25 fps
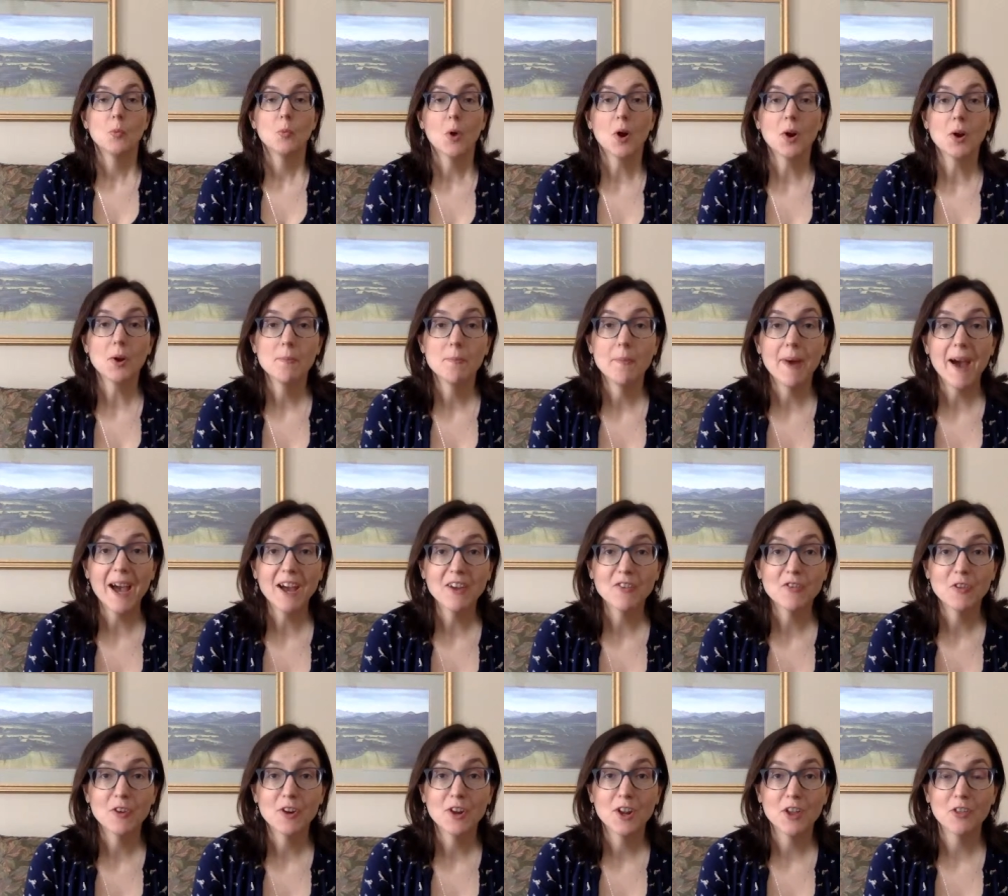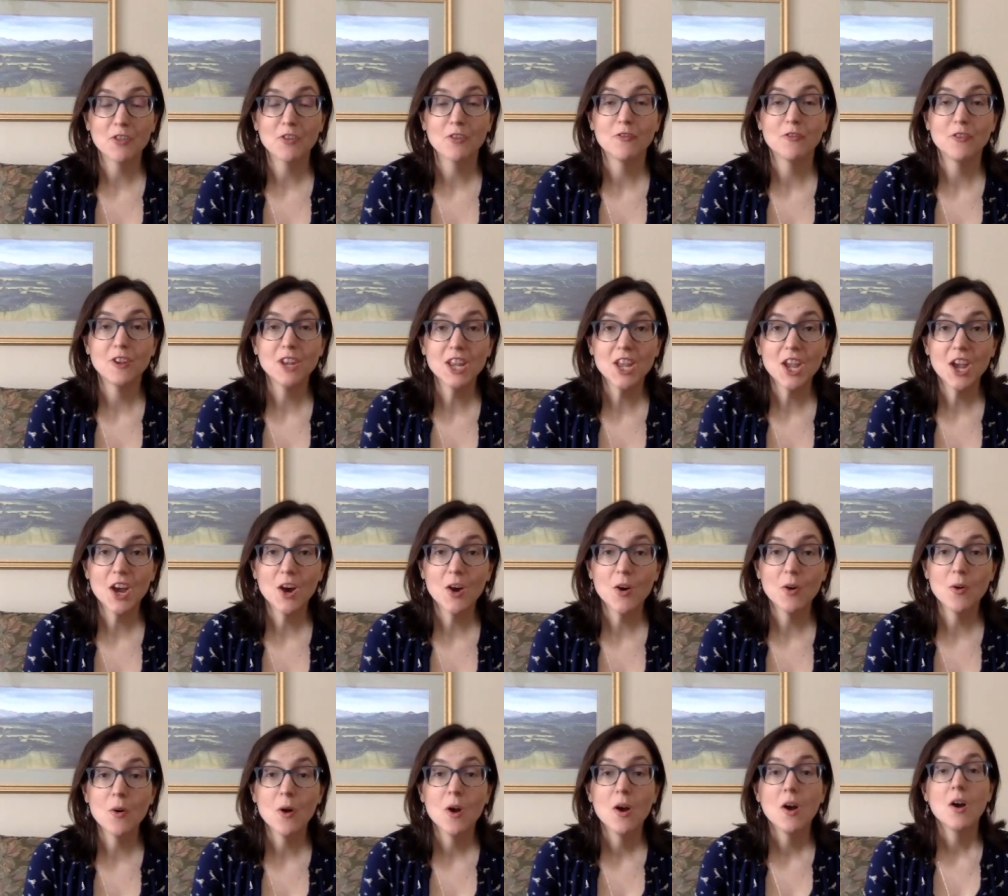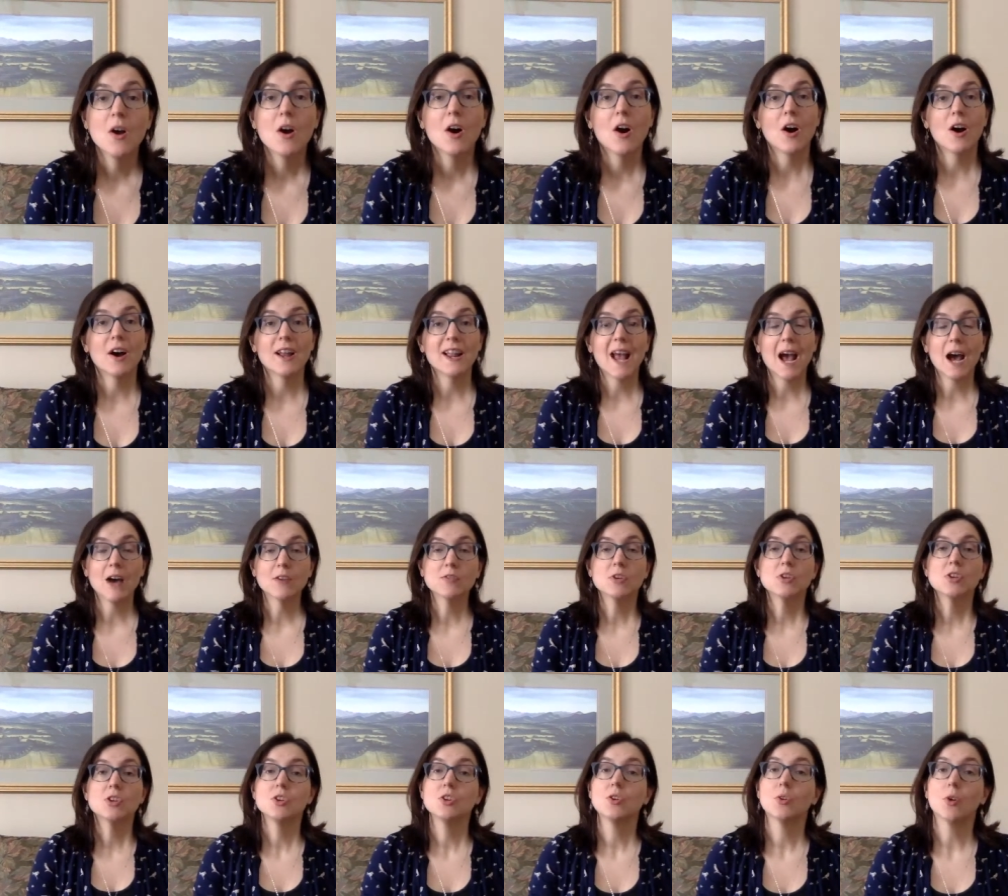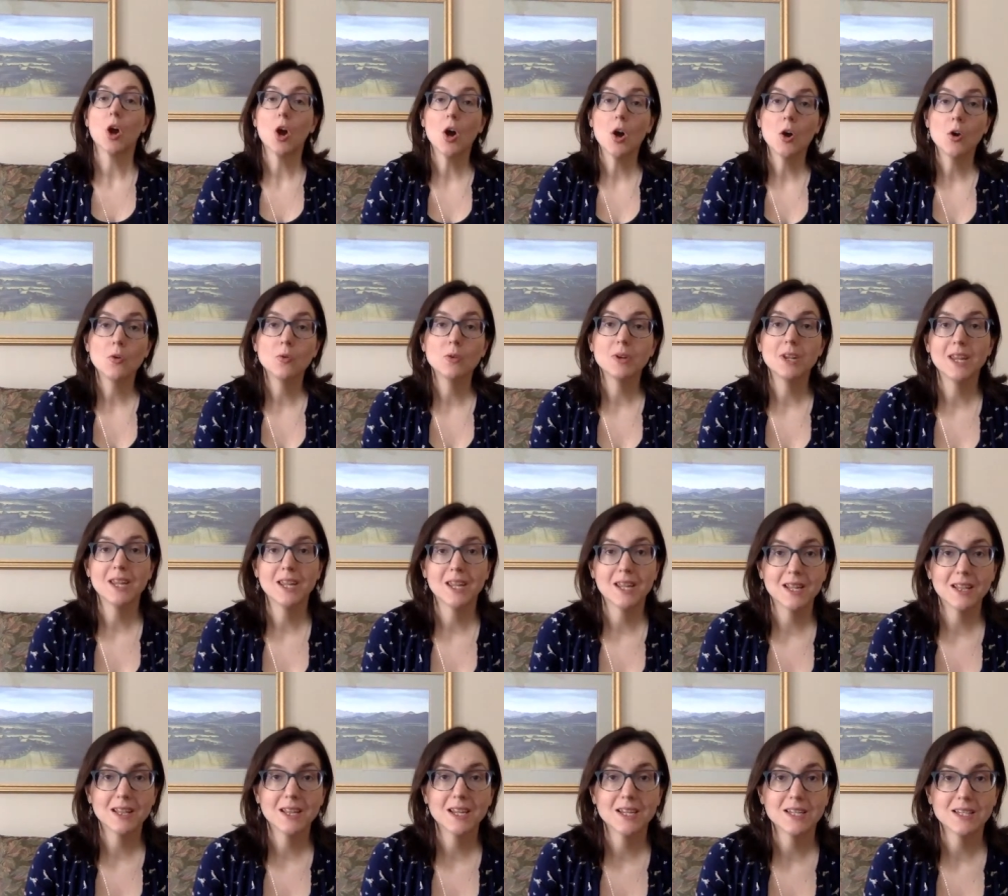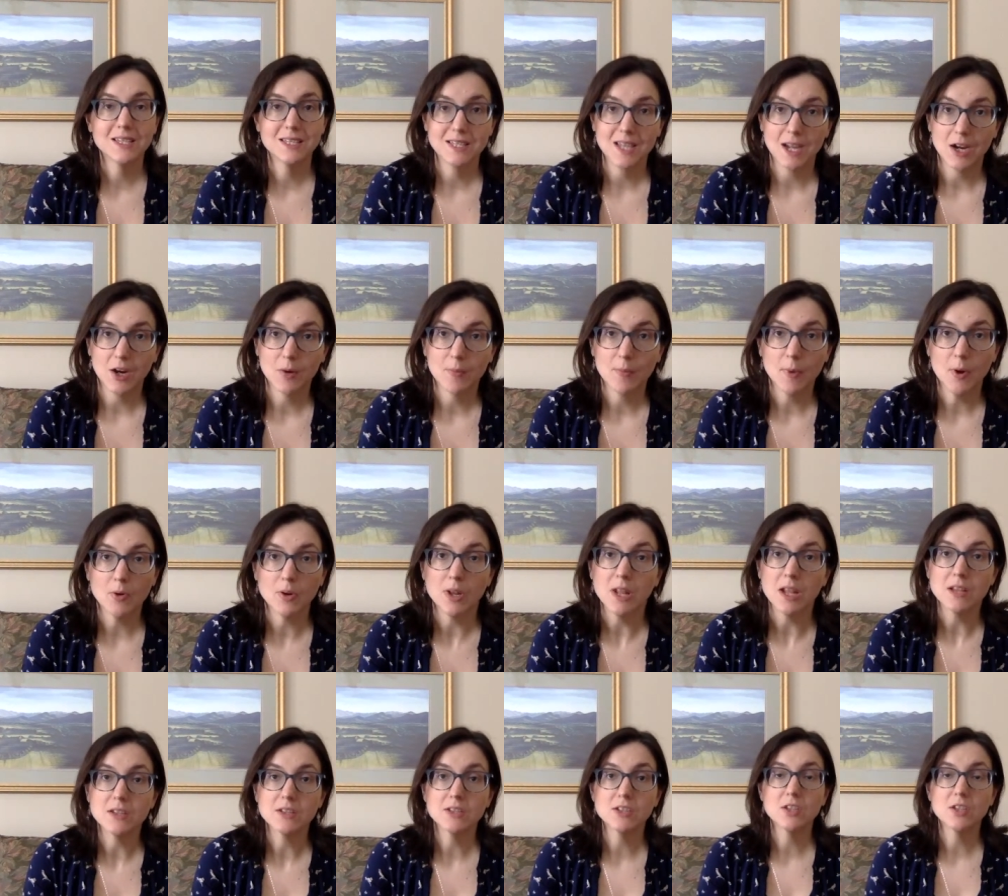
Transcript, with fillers: Welcome back for another video on how to do your own healing ceremonies.